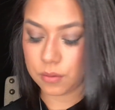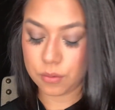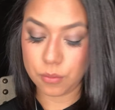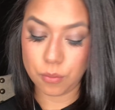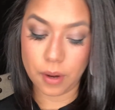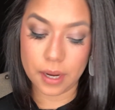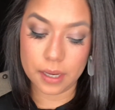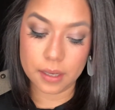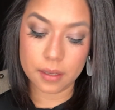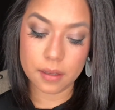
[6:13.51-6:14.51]
right
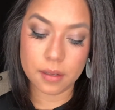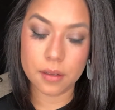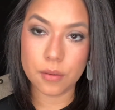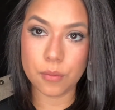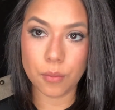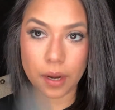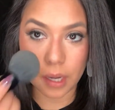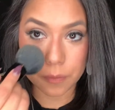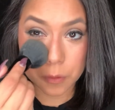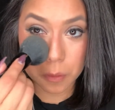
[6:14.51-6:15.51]

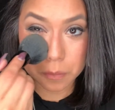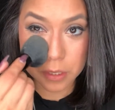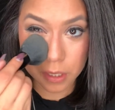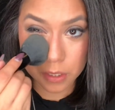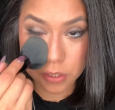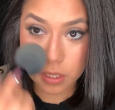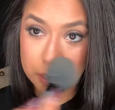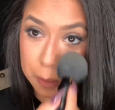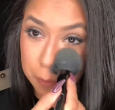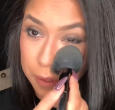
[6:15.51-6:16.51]
after I'm done, just
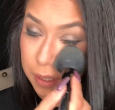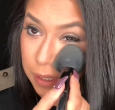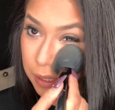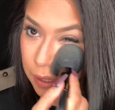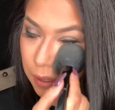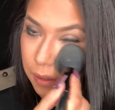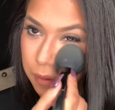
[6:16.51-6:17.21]
like right in here.